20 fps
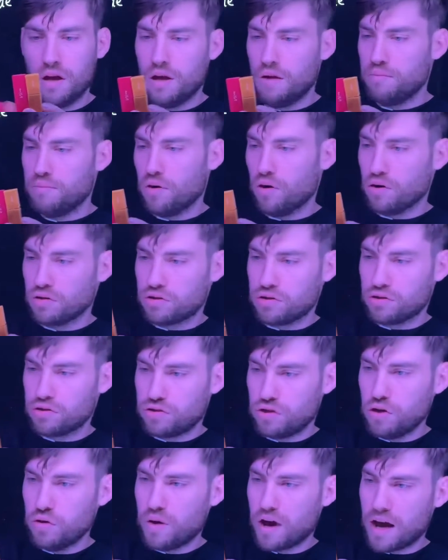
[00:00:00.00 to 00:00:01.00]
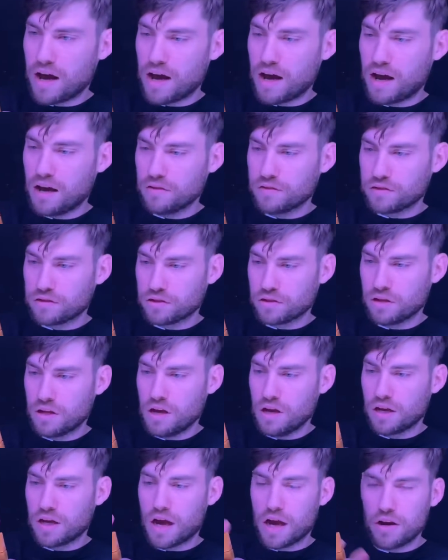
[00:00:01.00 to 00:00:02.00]
but 2 halves
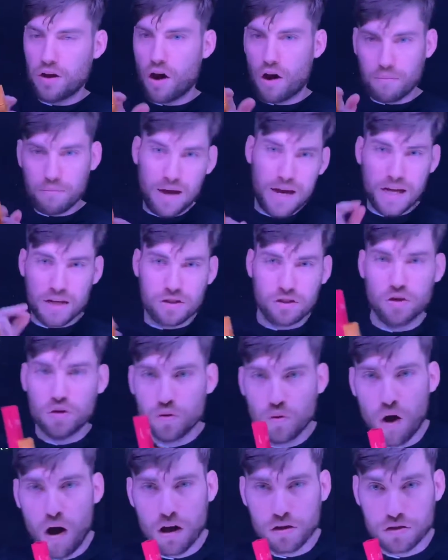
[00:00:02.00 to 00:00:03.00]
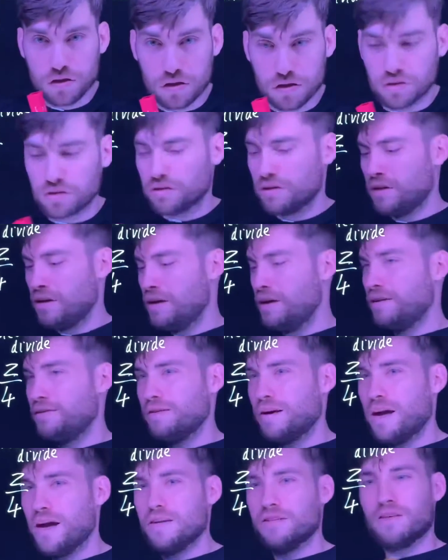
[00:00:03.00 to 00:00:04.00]
cannot make 2/4.
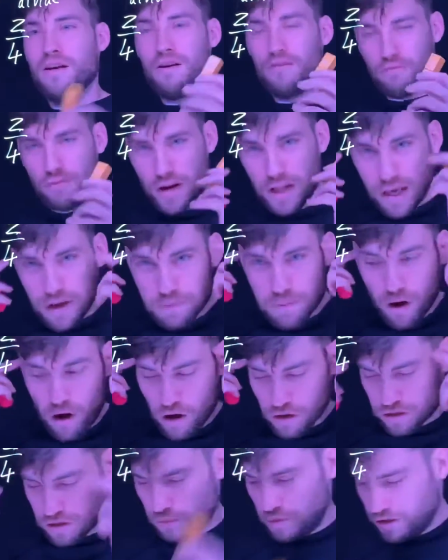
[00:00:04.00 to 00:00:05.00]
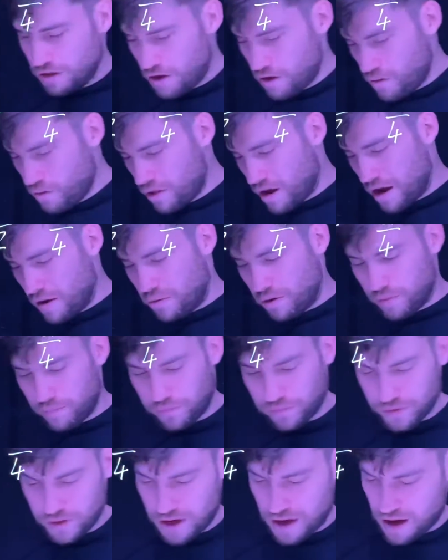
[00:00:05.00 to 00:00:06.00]
Right, really important we know that one.
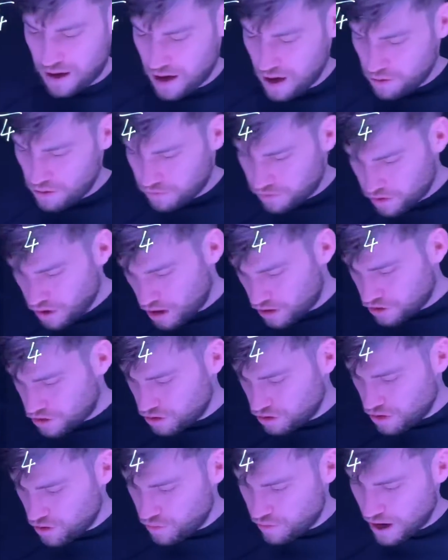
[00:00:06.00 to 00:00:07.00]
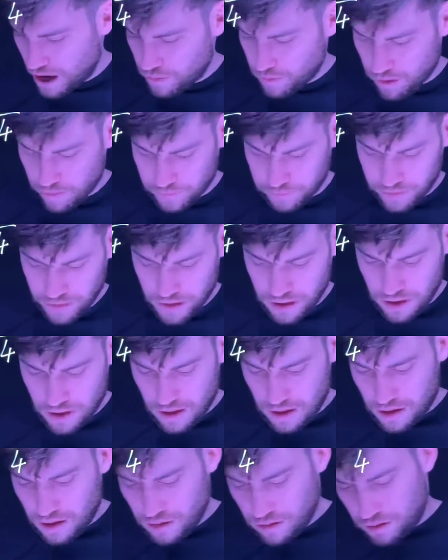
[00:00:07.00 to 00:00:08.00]
Yeah, we've got to know that one.
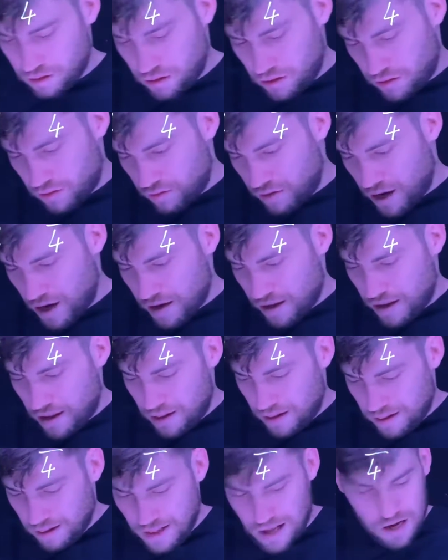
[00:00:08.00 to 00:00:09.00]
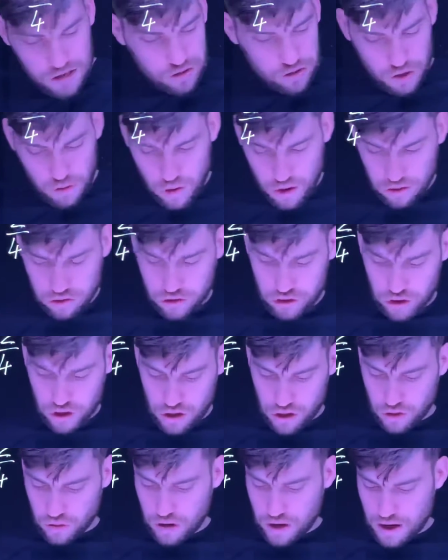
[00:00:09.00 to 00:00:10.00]
Right, let's go on
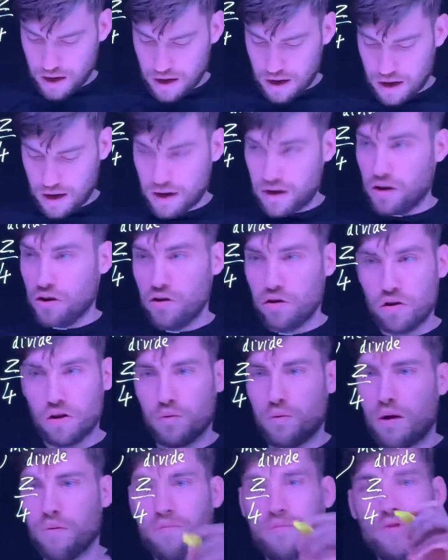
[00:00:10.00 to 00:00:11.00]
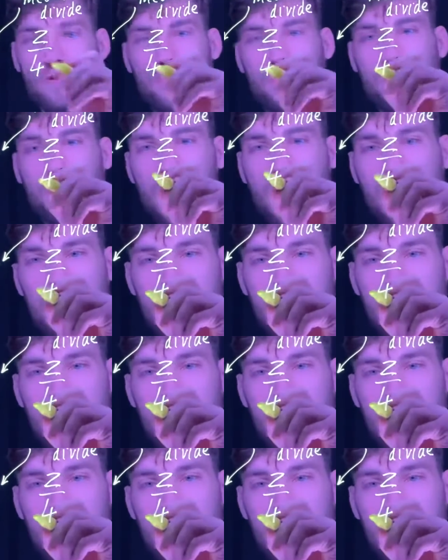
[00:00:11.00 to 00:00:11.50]
to another one. So that